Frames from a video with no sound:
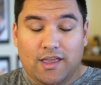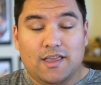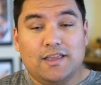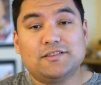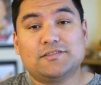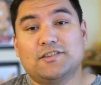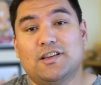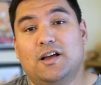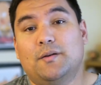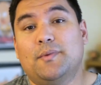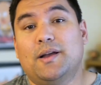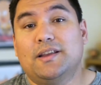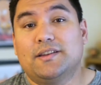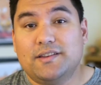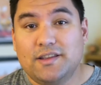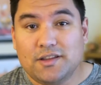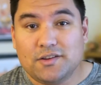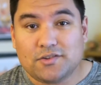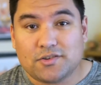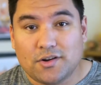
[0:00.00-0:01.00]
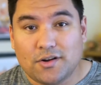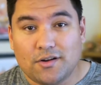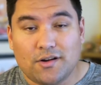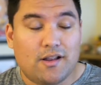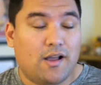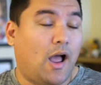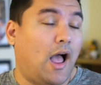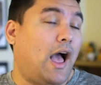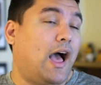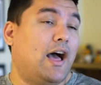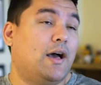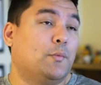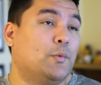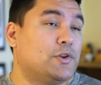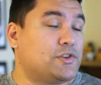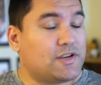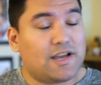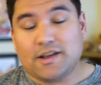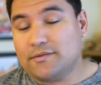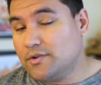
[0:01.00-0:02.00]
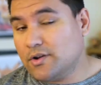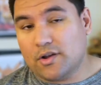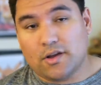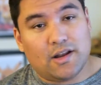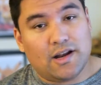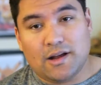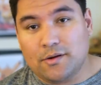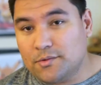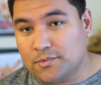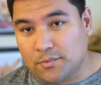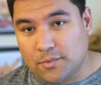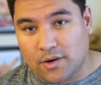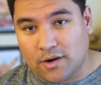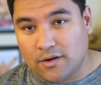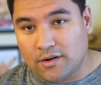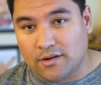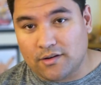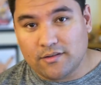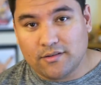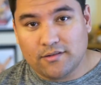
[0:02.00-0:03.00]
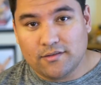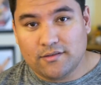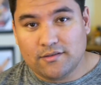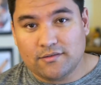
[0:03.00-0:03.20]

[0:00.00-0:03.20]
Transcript: He saw my t shirt, which I forgot I was wearing,